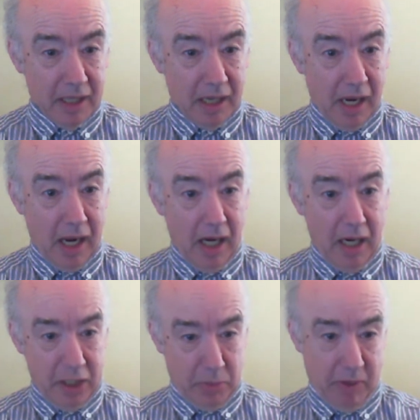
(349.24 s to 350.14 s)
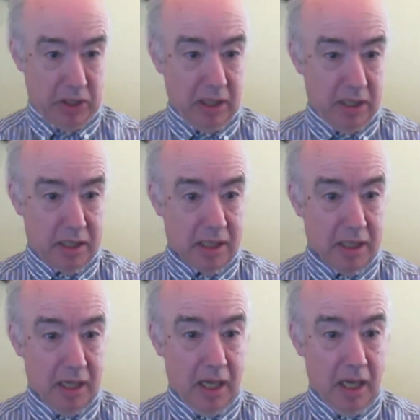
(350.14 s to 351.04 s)
I specialise.
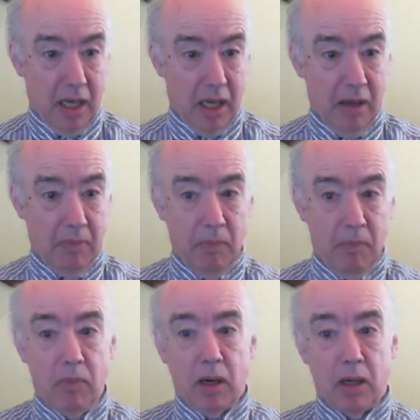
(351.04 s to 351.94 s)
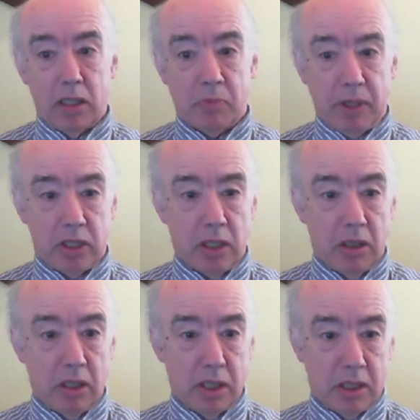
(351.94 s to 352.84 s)
I
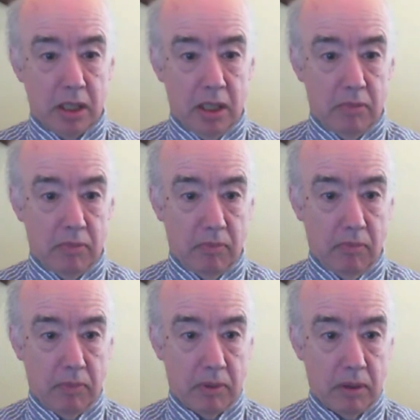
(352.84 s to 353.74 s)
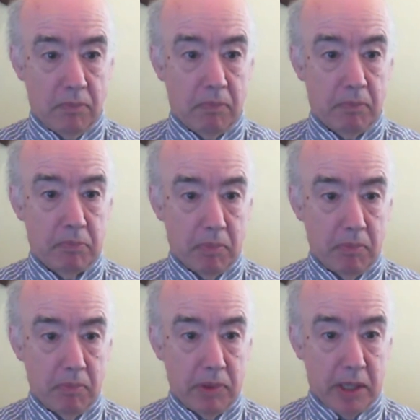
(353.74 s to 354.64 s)
specialise in the
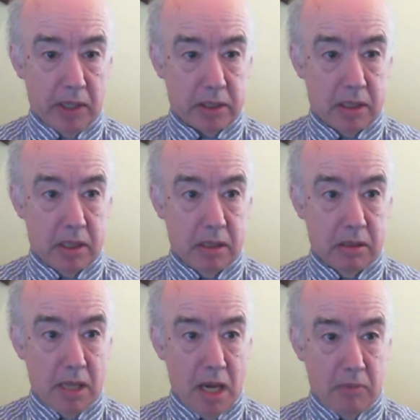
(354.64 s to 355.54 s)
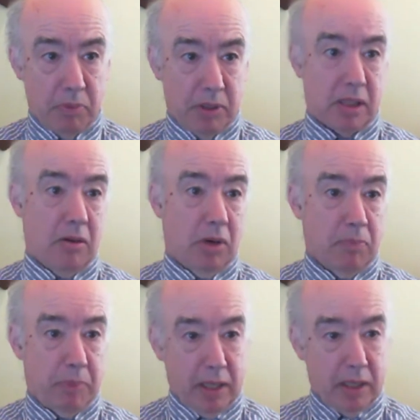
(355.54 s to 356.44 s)
98% of my
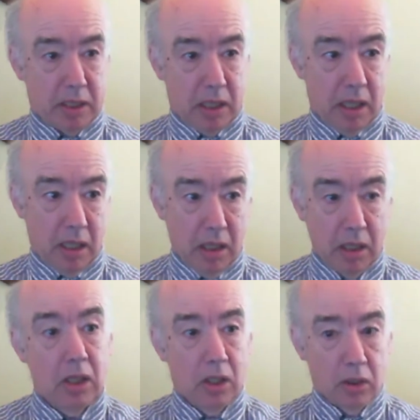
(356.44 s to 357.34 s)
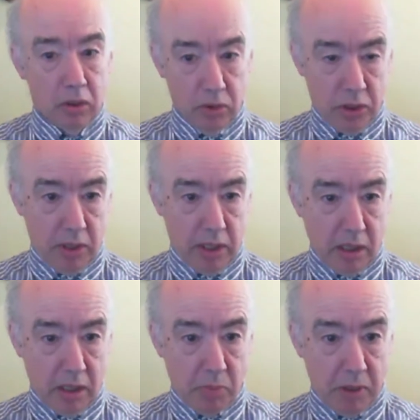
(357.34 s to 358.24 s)
bets are horse race
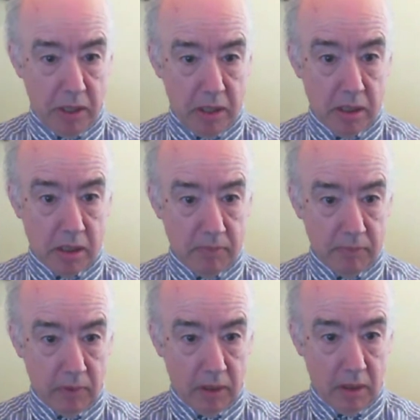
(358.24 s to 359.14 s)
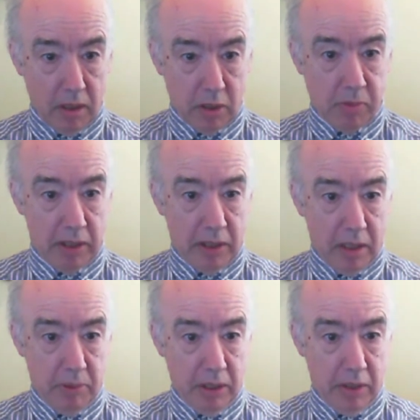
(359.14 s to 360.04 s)
SPs. I'll explain that a
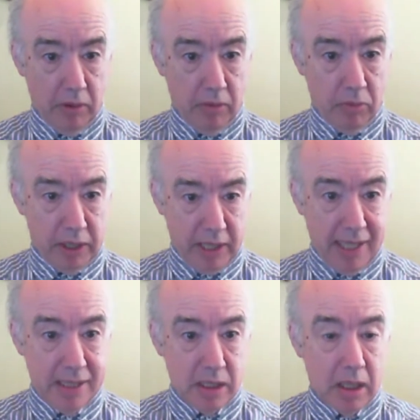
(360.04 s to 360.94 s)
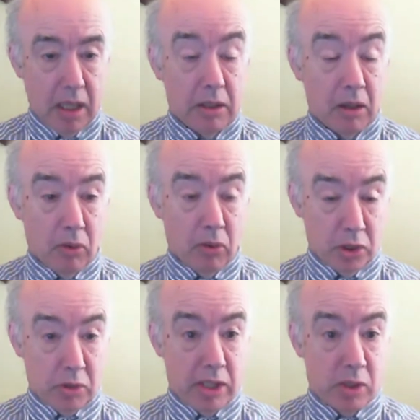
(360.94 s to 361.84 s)
bit later on what it is.
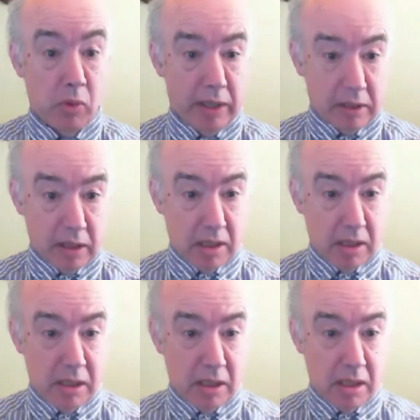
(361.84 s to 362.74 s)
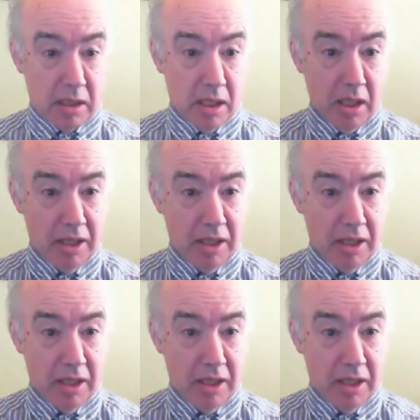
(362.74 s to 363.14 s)
Horse race winning distances,